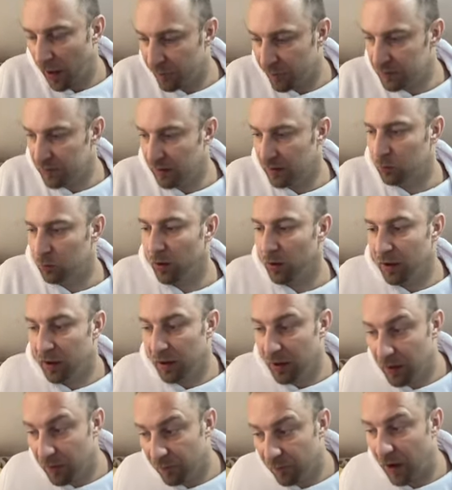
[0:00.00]
f six weak,
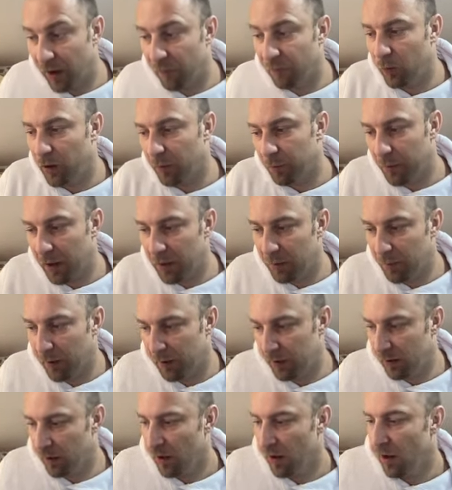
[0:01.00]
e five weak, many,
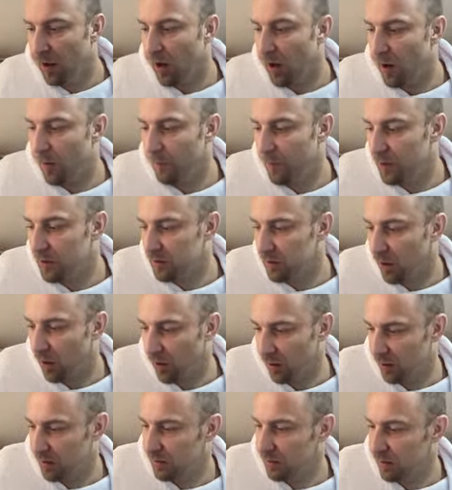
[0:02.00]
many obvious
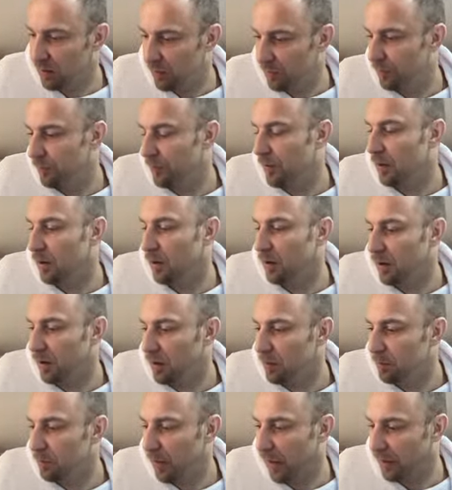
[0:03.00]
targets here uh,
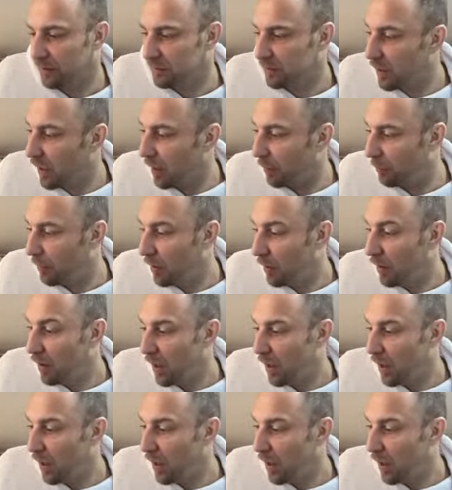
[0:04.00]
in black's camp.